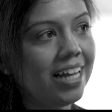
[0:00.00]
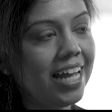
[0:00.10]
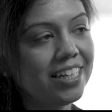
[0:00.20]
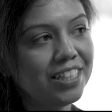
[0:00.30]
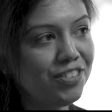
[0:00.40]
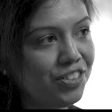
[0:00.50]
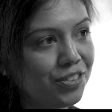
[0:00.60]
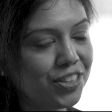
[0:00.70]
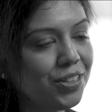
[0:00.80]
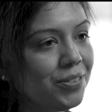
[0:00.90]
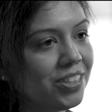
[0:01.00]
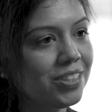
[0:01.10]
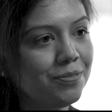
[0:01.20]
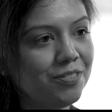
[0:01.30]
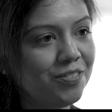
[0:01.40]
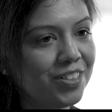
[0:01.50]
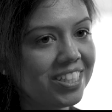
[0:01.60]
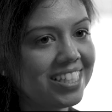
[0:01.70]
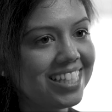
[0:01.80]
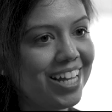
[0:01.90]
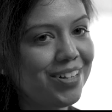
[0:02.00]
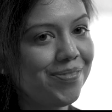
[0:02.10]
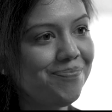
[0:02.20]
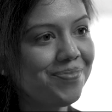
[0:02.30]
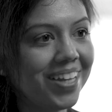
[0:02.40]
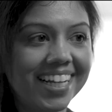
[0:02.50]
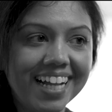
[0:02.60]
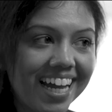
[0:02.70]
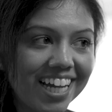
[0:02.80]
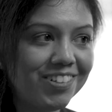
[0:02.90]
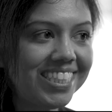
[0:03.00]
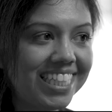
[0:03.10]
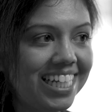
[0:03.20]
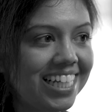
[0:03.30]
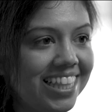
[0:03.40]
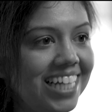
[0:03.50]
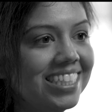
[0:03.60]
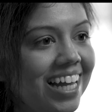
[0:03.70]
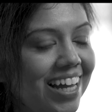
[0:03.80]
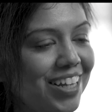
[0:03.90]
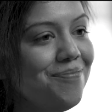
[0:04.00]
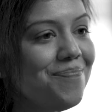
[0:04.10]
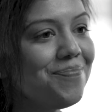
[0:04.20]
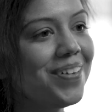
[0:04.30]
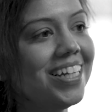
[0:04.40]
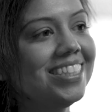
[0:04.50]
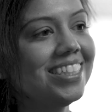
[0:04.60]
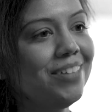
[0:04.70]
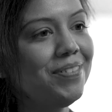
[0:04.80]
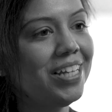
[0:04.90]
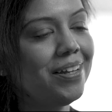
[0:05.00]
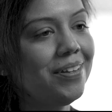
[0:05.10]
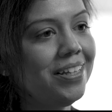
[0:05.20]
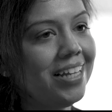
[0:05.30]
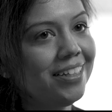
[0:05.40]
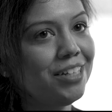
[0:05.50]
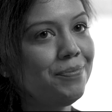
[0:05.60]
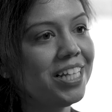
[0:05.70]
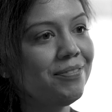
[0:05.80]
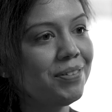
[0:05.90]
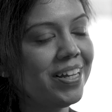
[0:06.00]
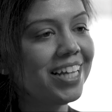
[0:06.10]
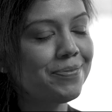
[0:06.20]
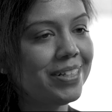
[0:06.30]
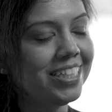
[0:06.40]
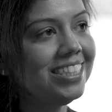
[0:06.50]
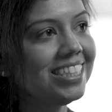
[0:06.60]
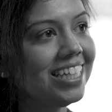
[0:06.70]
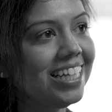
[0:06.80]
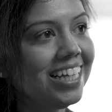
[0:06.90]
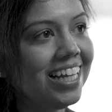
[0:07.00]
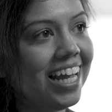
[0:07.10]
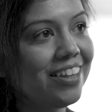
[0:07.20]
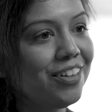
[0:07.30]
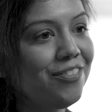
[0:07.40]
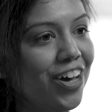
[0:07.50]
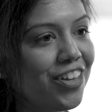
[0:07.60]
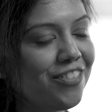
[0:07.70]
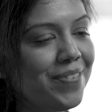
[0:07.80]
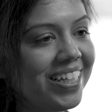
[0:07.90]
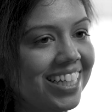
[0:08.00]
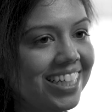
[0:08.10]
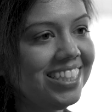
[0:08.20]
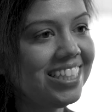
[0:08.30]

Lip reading: had a living donor, which was a guy I was dating at that time, but he ended up becoming my husband and the father of my kids.